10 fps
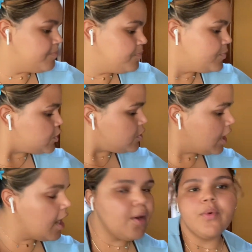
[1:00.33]
So
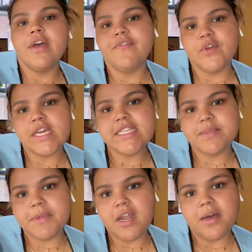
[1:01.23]
yeah, what have you guys
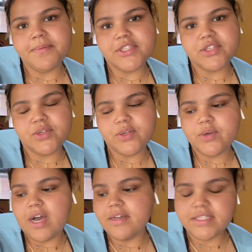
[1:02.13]
been up to?
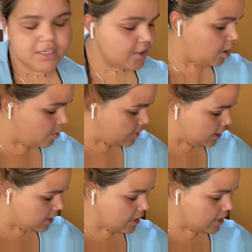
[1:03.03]
How's it going?